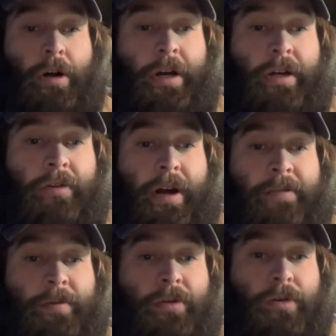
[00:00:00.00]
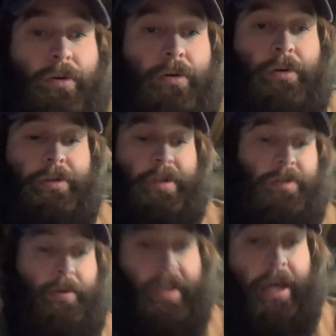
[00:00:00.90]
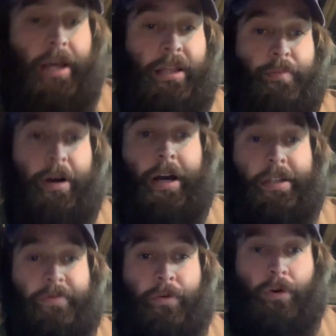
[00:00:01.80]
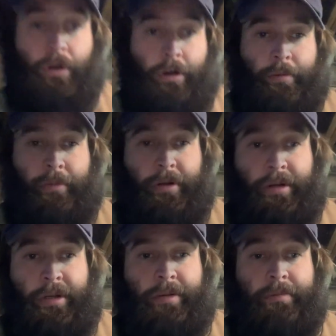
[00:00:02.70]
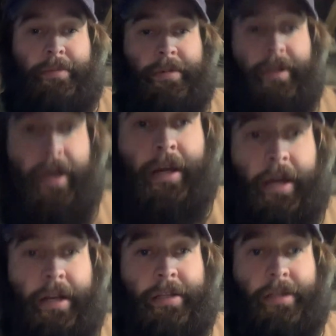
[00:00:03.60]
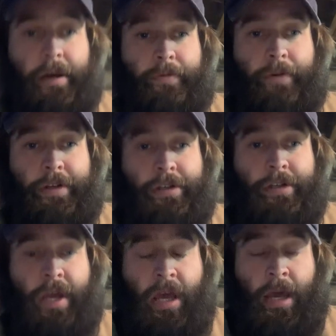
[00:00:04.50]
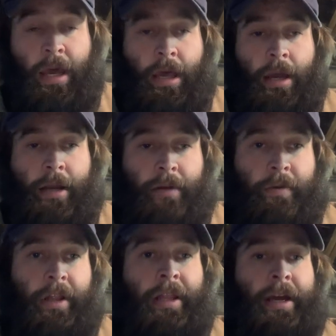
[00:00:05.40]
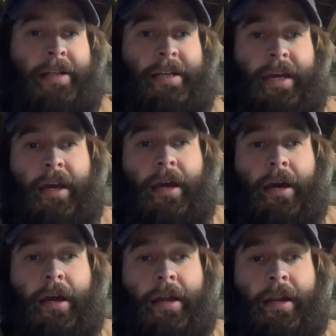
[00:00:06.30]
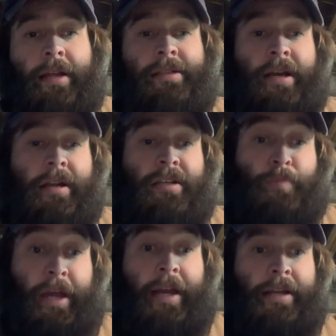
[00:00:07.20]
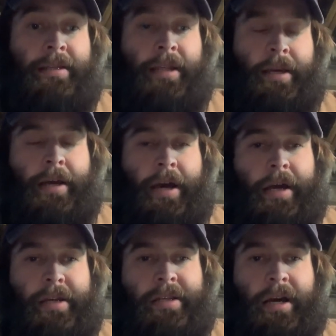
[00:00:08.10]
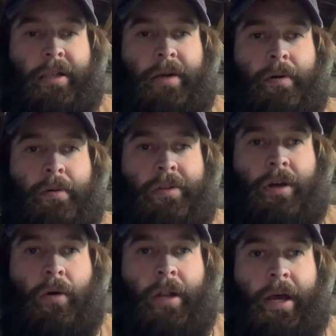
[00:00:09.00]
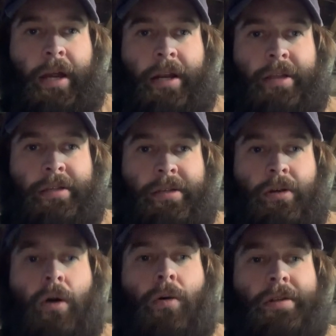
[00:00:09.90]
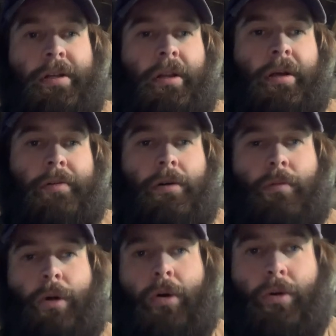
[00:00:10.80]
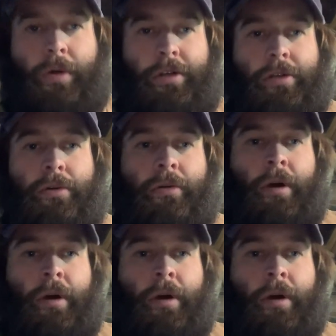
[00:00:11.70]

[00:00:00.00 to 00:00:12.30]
on Craftsman tools because we can't get the parts for them and that kind of stuff, which I didn't really like to hear. And then I started explaining to the guy exactly what was going on, and he says, oh, it's an electrical motor issue.